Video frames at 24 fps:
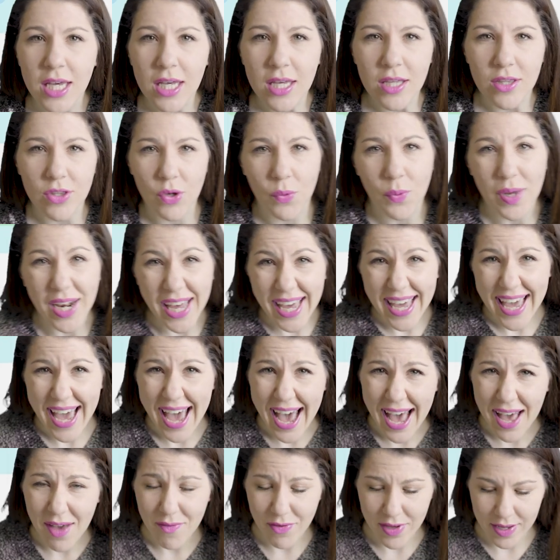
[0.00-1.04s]
So what I
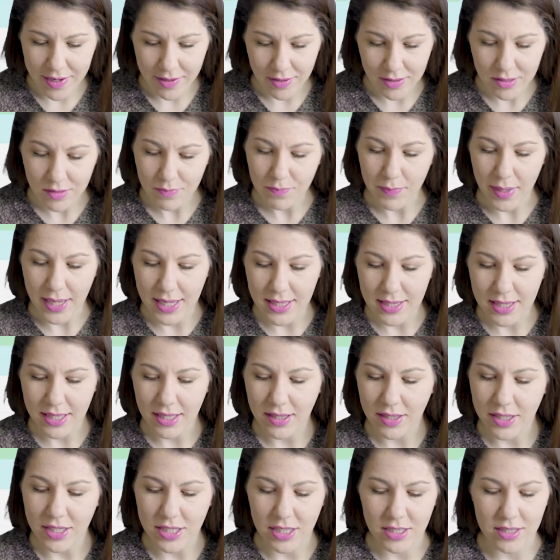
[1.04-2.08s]
have here is
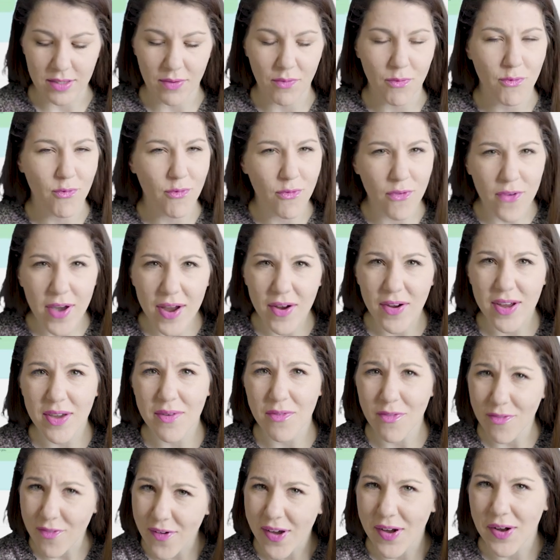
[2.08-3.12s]
basically just a very,
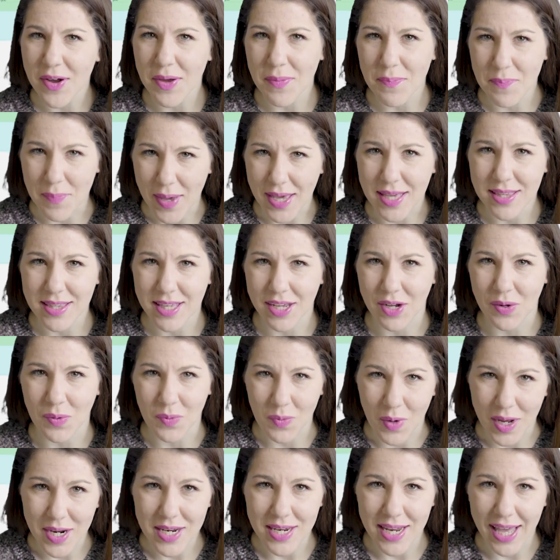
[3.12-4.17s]
very basic
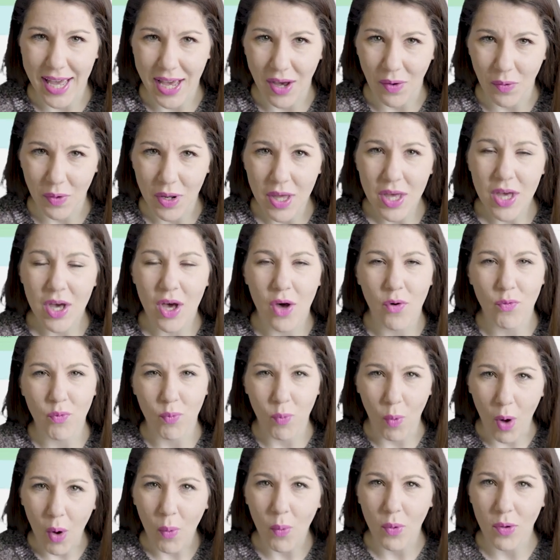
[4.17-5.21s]
rundown of
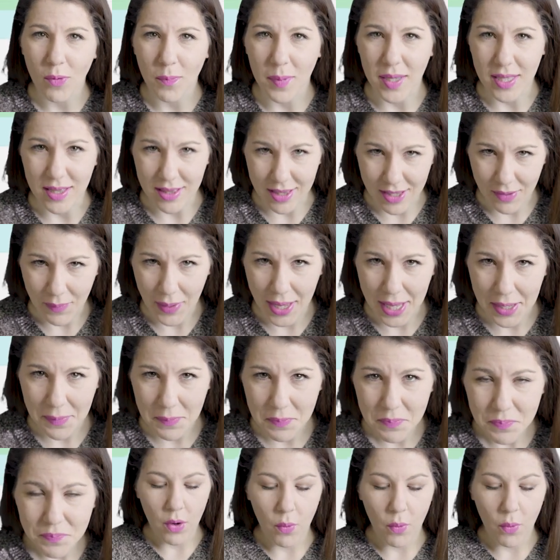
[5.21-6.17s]
what we'll be doing.